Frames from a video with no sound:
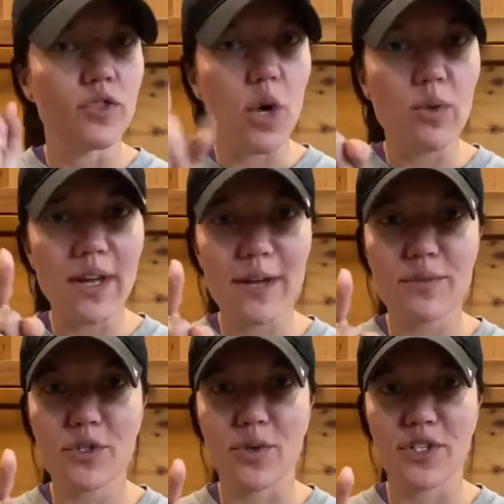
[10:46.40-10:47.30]
don't let them
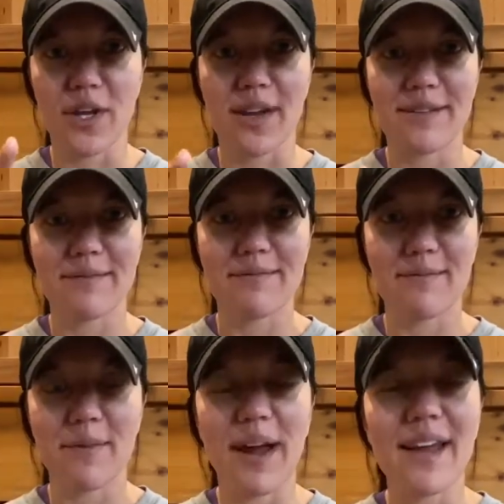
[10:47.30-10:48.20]
squish it
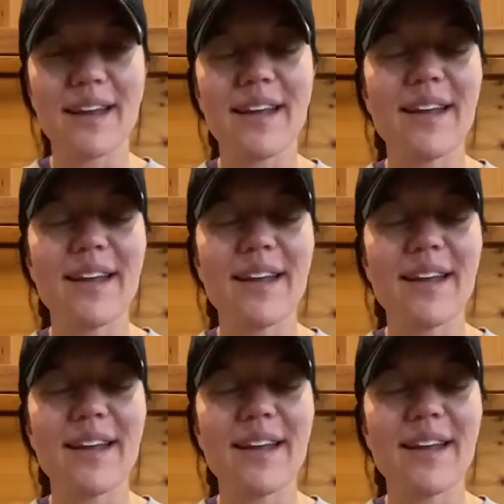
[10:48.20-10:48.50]
right